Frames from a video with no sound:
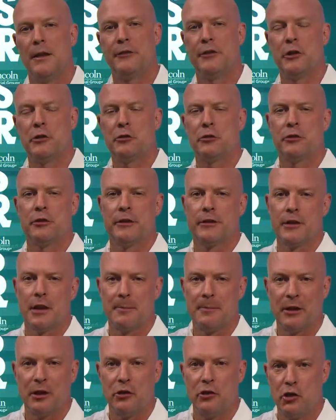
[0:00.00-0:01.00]
It's interesting,
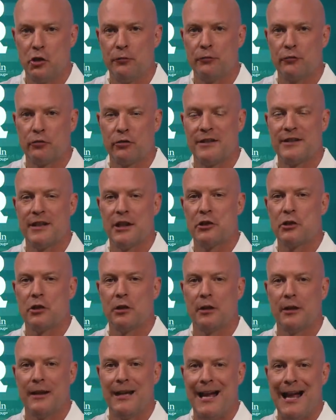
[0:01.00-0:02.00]
Doug, because you've
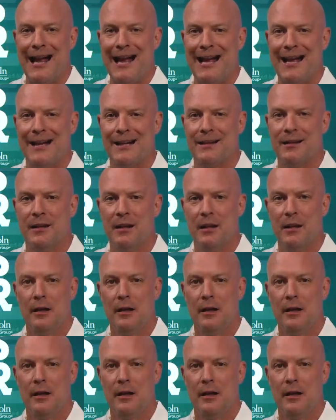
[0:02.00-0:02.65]
traditionally had